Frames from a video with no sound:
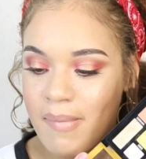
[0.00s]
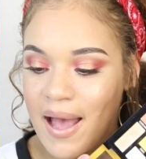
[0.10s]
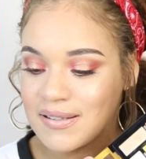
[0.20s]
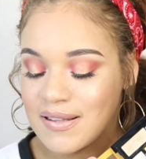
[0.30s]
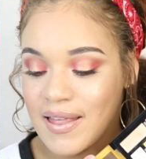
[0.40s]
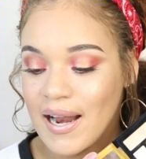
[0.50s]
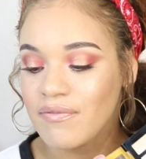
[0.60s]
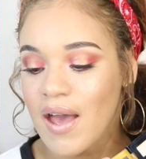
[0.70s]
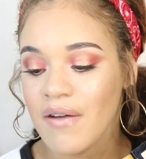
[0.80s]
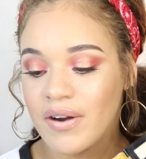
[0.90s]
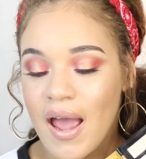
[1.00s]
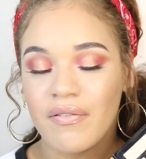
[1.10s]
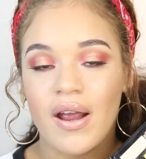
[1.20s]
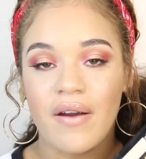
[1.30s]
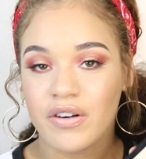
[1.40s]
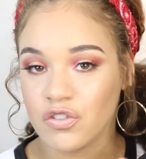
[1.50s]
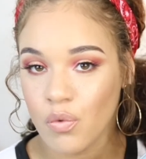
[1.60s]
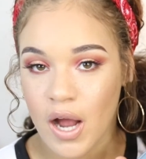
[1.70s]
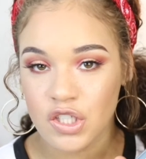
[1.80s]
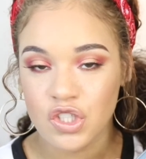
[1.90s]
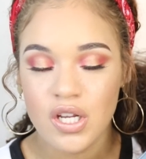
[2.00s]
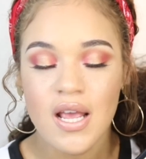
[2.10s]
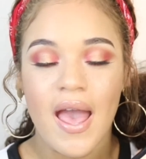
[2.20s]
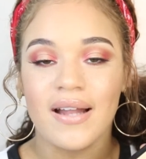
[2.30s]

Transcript: mattes that I've ever swatched